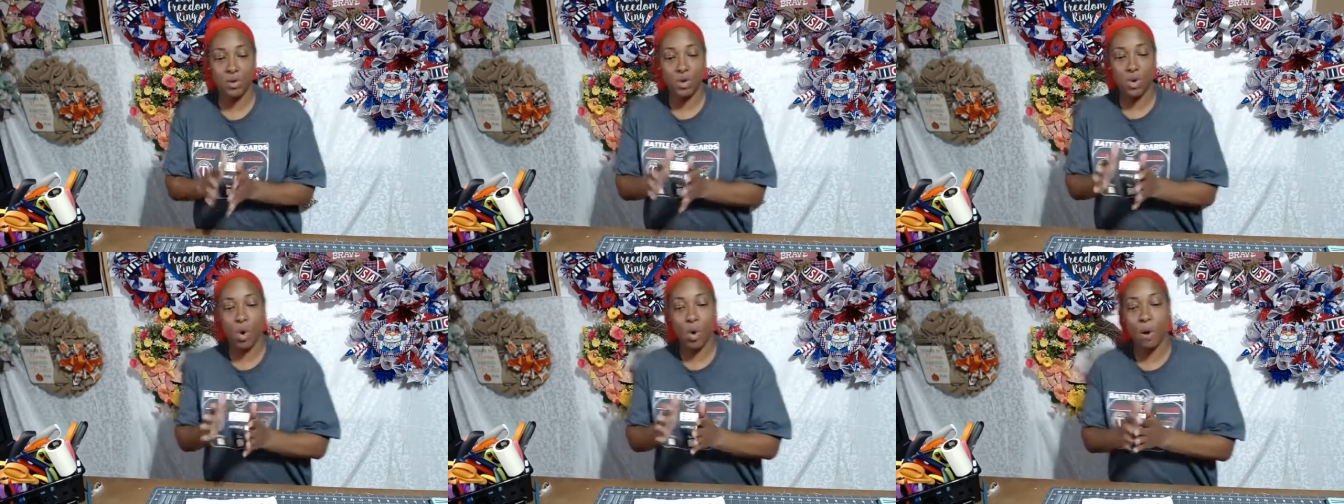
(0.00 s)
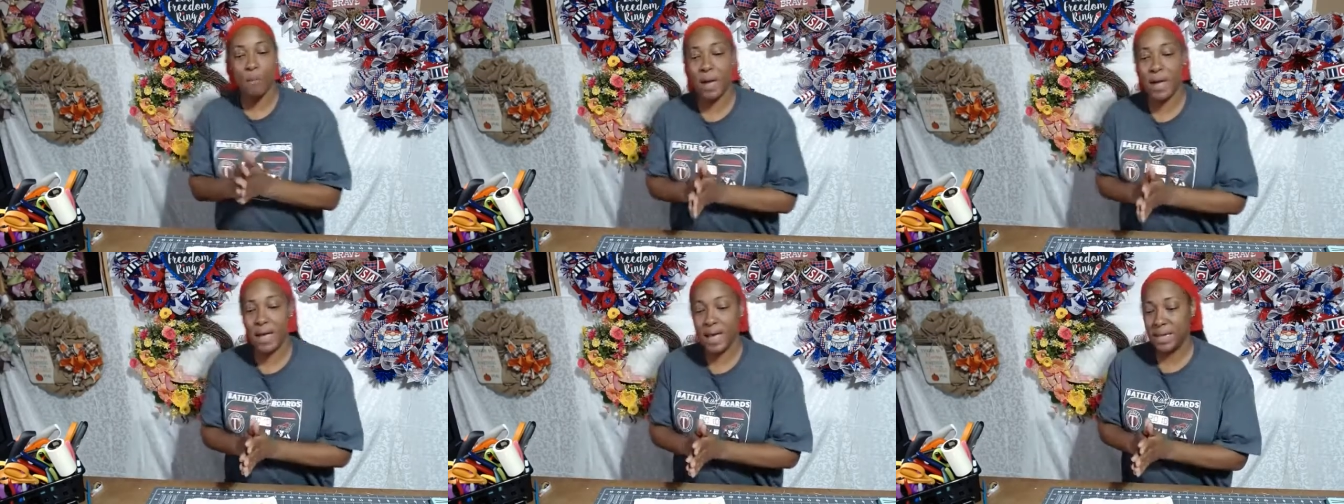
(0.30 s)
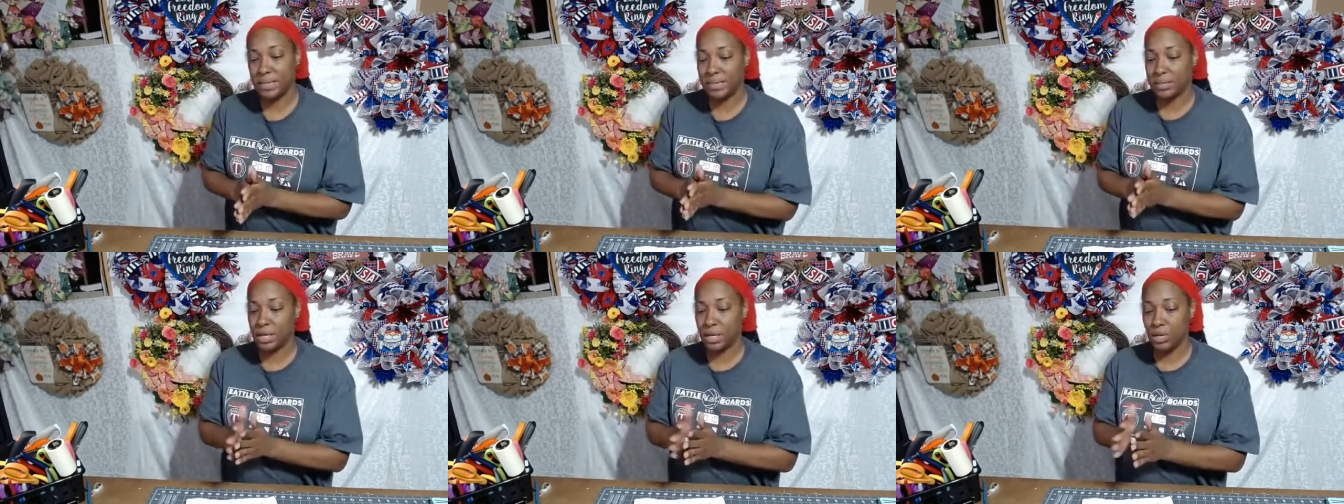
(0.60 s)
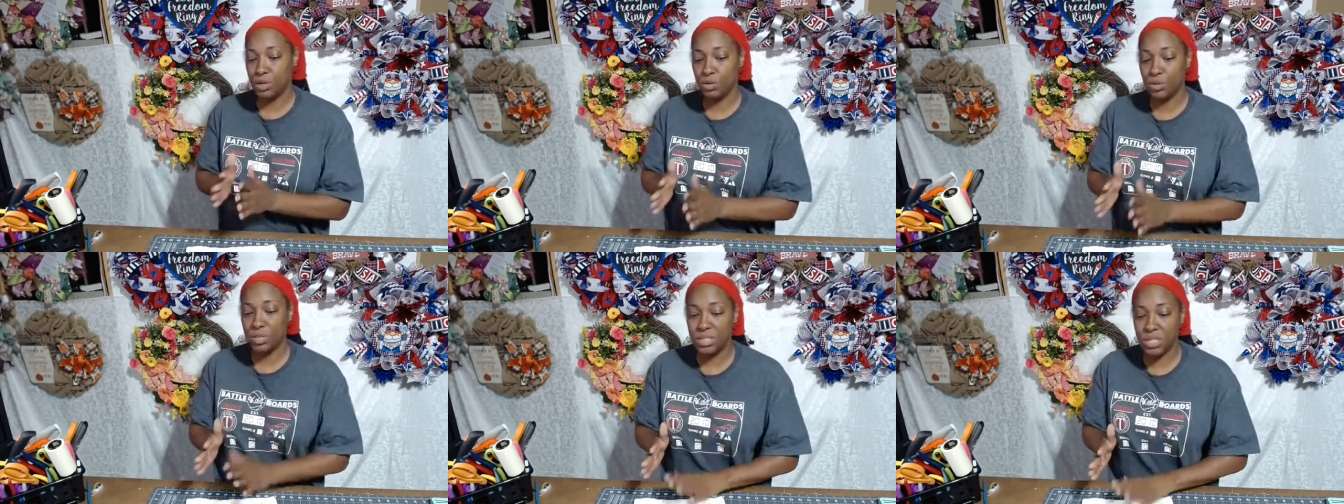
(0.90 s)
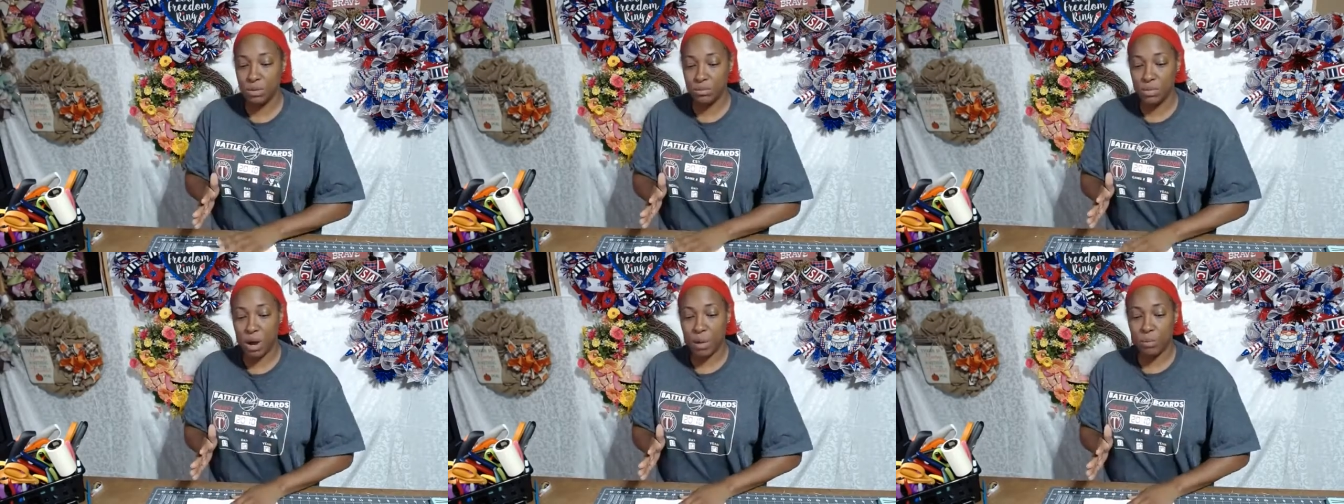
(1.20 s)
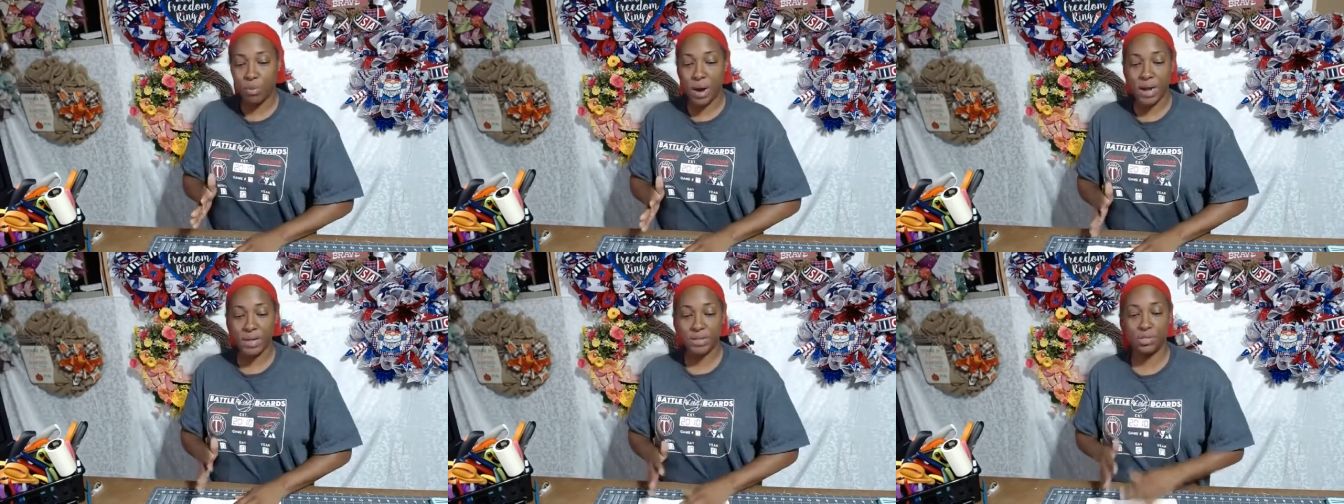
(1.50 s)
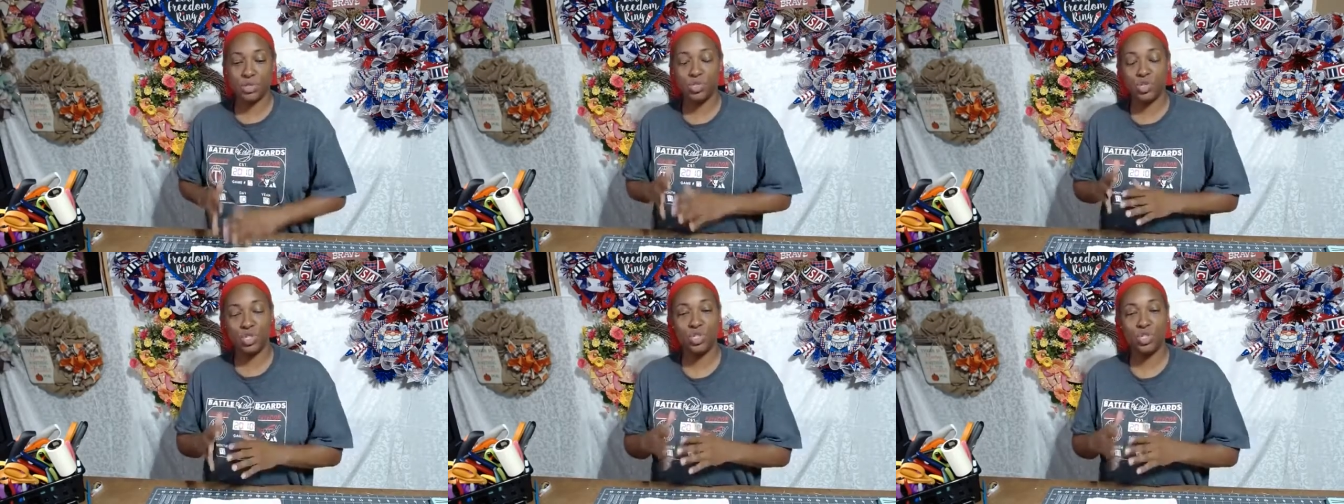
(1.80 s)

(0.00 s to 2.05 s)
you go on my Etsy and you see my prices,